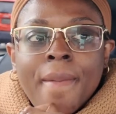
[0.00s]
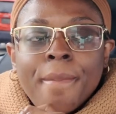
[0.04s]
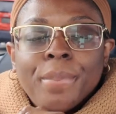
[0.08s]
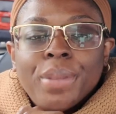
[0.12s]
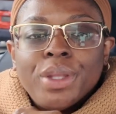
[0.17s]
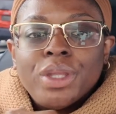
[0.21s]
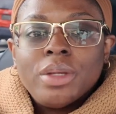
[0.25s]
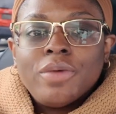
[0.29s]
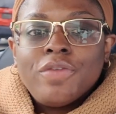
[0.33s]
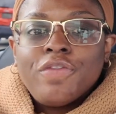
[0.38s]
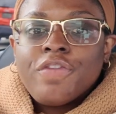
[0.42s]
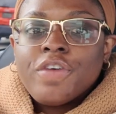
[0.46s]

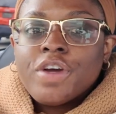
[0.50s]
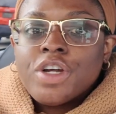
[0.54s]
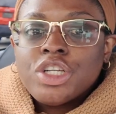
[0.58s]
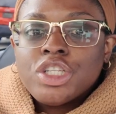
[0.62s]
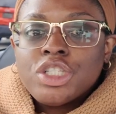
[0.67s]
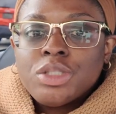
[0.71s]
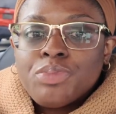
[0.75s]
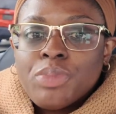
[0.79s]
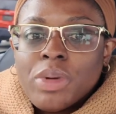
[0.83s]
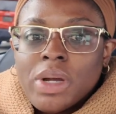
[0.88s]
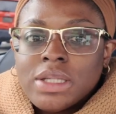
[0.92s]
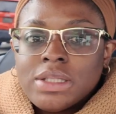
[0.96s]
But the
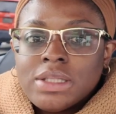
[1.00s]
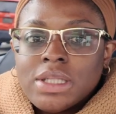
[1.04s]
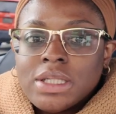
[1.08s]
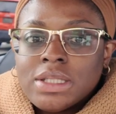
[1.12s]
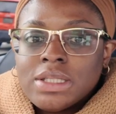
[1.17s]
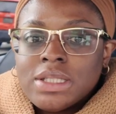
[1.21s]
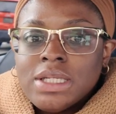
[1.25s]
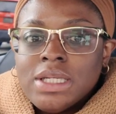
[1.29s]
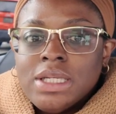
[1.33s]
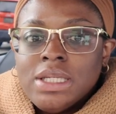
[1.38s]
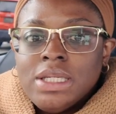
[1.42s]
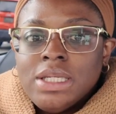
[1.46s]
first
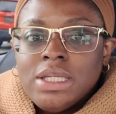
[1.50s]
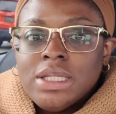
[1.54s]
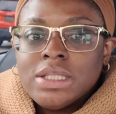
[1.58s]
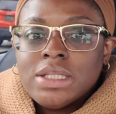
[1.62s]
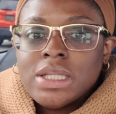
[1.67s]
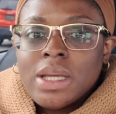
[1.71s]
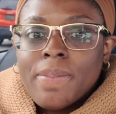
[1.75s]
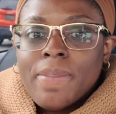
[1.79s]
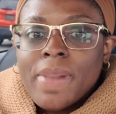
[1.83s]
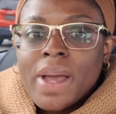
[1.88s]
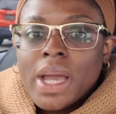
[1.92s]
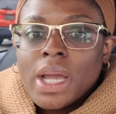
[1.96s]
process, he needs
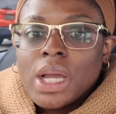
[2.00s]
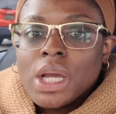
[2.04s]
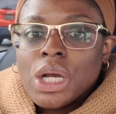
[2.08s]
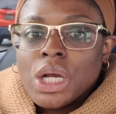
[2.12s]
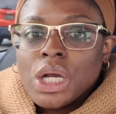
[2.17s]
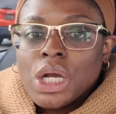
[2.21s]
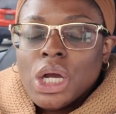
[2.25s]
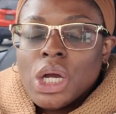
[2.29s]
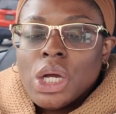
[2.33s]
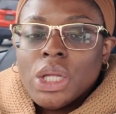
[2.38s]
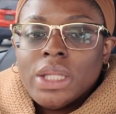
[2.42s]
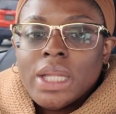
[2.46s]
a bank
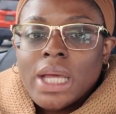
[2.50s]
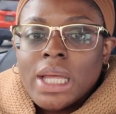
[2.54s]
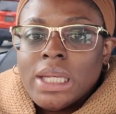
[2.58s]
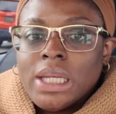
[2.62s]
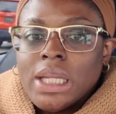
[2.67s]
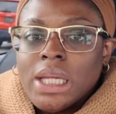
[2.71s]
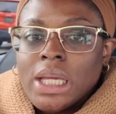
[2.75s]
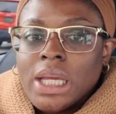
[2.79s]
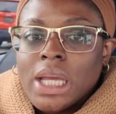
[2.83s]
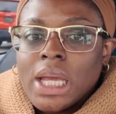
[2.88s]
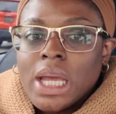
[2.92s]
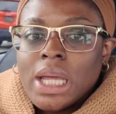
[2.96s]
account that
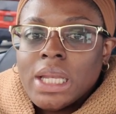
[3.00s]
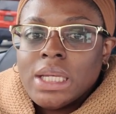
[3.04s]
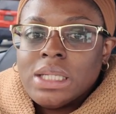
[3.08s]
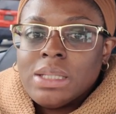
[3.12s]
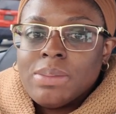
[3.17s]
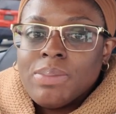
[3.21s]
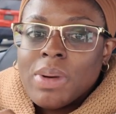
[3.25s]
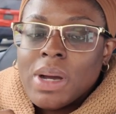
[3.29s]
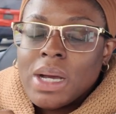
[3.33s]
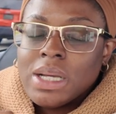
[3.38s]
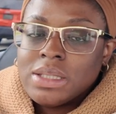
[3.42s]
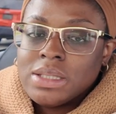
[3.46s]
they can
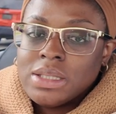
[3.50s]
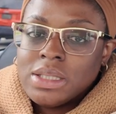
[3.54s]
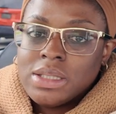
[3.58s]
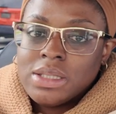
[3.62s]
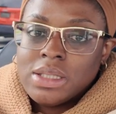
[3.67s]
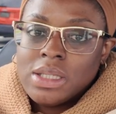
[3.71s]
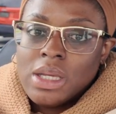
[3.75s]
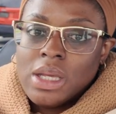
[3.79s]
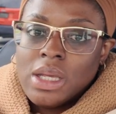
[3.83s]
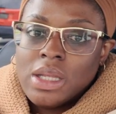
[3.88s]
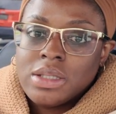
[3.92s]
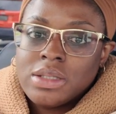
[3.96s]
deposit
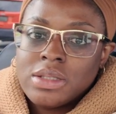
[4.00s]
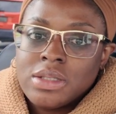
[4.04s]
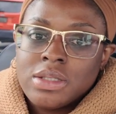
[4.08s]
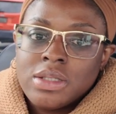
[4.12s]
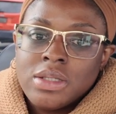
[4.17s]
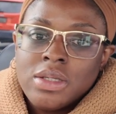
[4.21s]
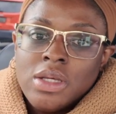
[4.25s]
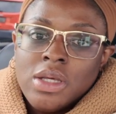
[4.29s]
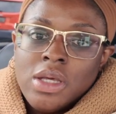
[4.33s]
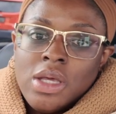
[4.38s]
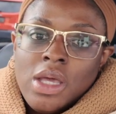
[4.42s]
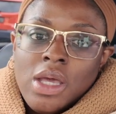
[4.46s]
it
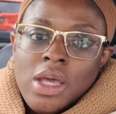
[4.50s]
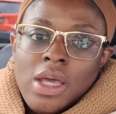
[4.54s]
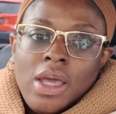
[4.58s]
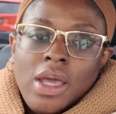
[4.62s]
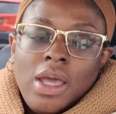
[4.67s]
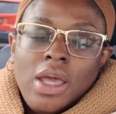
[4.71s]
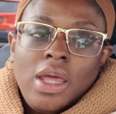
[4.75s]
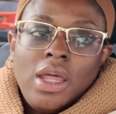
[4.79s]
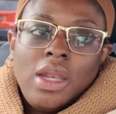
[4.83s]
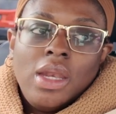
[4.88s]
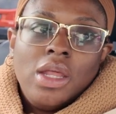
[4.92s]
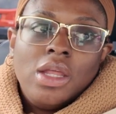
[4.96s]

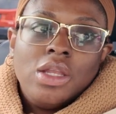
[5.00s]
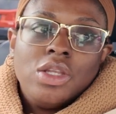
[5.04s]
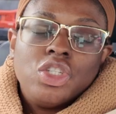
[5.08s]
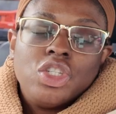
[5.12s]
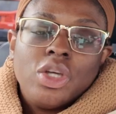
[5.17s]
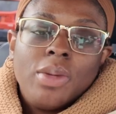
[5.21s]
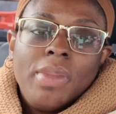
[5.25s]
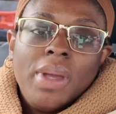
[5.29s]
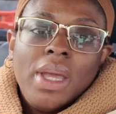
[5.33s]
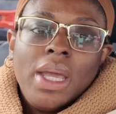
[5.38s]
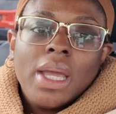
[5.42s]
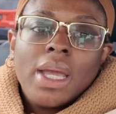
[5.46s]
in
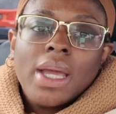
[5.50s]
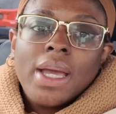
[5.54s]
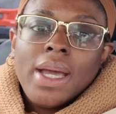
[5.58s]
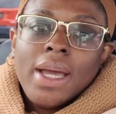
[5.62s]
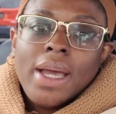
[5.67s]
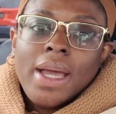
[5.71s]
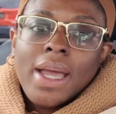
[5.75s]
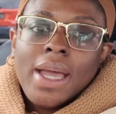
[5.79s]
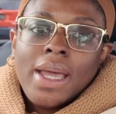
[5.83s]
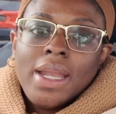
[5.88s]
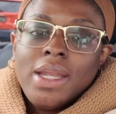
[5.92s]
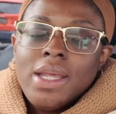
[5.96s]
Jamaica,
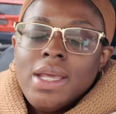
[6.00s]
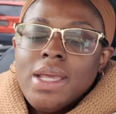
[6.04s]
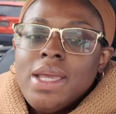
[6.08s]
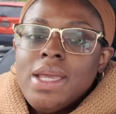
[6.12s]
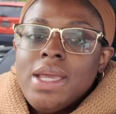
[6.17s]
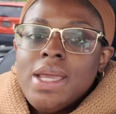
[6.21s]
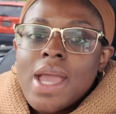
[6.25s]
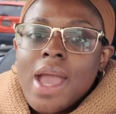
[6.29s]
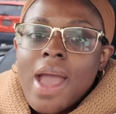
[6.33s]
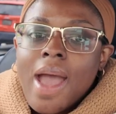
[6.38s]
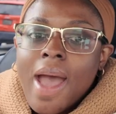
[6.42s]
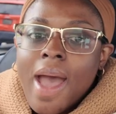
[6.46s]
and
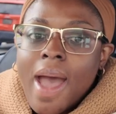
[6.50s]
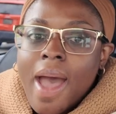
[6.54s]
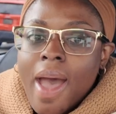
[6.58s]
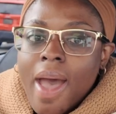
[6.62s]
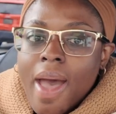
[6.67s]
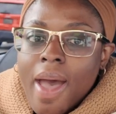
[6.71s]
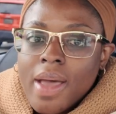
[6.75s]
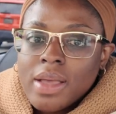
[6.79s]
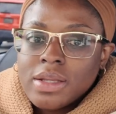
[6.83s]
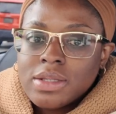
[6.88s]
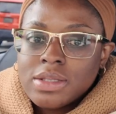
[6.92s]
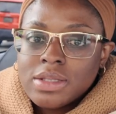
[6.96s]
he
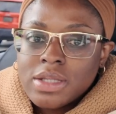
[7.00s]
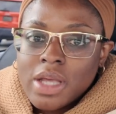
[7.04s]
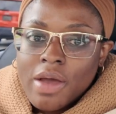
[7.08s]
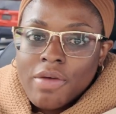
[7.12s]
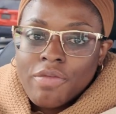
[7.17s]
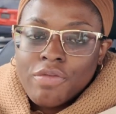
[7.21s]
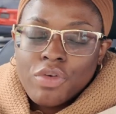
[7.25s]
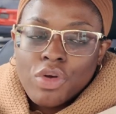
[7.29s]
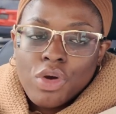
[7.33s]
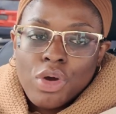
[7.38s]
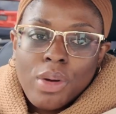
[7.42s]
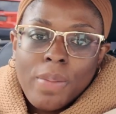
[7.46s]
has
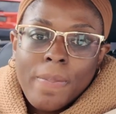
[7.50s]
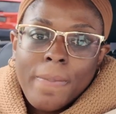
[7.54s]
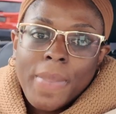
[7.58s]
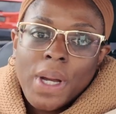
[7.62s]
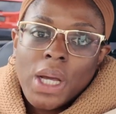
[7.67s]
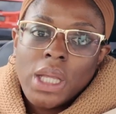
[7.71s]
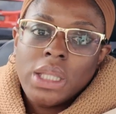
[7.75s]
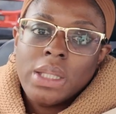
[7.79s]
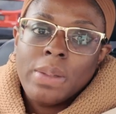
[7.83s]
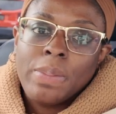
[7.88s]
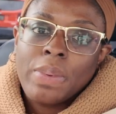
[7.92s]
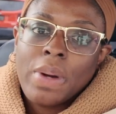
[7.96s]
several,
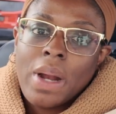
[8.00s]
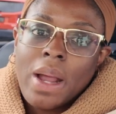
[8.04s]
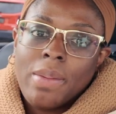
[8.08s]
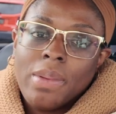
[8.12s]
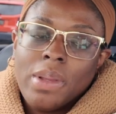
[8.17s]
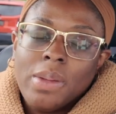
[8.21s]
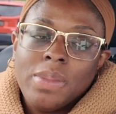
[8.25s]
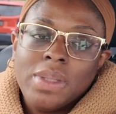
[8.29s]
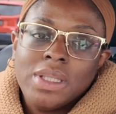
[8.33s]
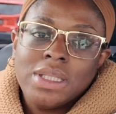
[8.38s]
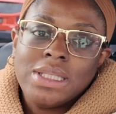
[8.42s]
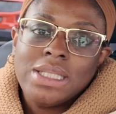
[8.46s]
but the
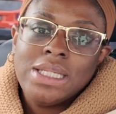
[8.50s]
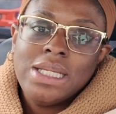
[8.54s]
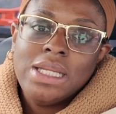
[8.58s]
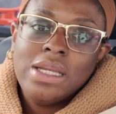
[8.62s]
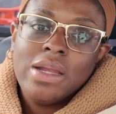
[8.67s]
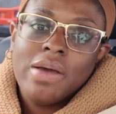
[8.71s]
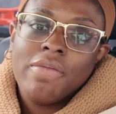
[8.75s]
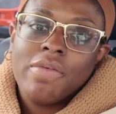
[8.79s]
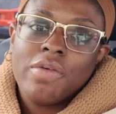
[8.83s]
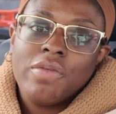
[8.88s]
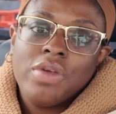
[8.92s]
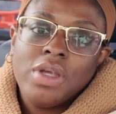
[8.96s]
problem is he
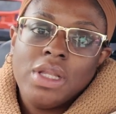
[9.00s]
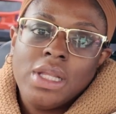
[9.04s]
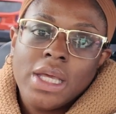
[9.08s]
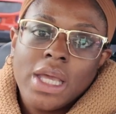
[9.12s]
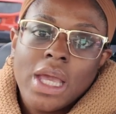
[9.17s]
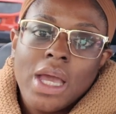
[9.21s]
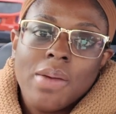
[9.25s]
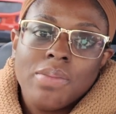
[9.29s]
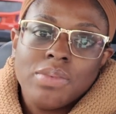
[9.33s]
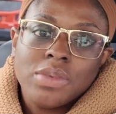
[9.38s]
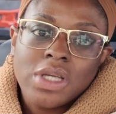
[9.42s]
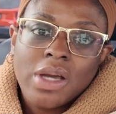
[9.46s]
never really
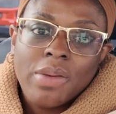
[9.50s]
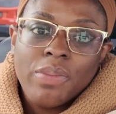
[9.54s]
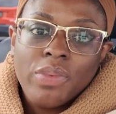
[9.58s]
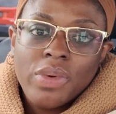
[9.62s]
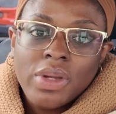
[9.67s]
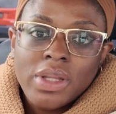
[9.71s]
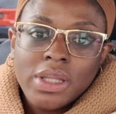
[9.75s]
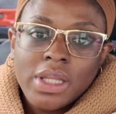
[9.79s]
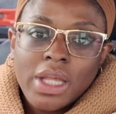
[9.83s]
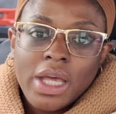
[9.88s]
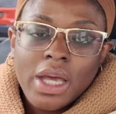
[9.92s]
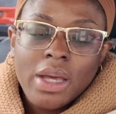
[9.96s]
kept up
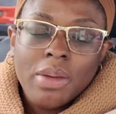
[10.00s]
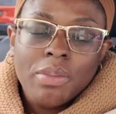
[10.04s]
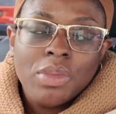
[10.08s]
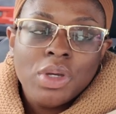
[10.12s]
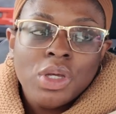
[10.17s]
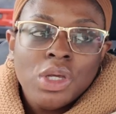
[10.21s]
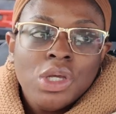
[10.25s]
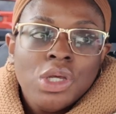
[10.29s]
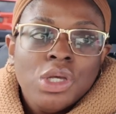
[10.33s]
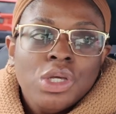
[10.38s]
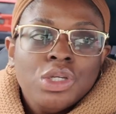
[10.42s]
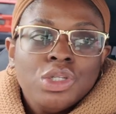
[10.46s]
with them,
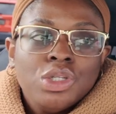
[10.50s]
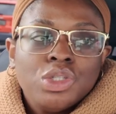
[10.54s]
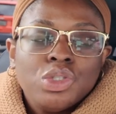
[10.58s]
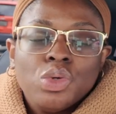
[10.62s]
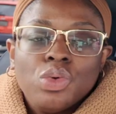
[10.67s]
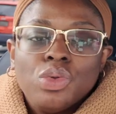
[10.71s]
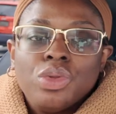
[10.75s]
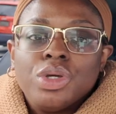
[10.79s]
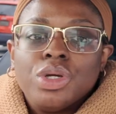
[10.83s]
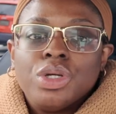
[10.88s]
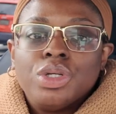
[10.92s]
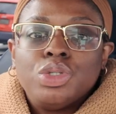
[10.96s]
so
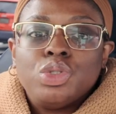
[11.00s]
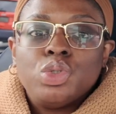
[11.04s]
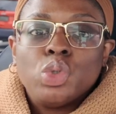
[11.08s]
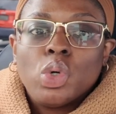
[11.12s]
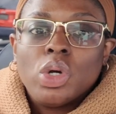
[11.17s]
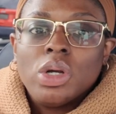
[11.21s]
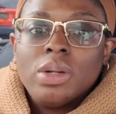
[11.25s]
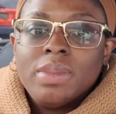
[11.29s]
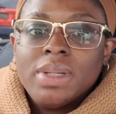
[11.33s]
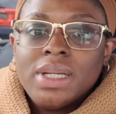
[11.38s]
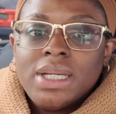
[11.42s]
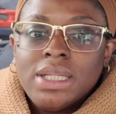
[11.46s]
they're
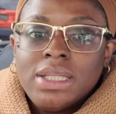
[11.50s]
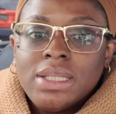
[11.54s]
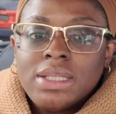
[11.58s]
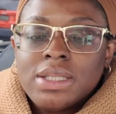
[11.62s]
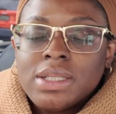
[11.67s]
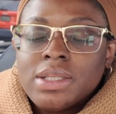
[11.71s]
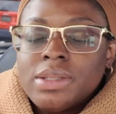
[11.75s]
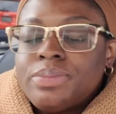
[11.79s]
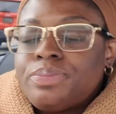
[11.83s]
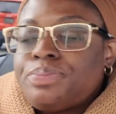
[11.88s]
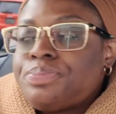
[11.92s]
dormant.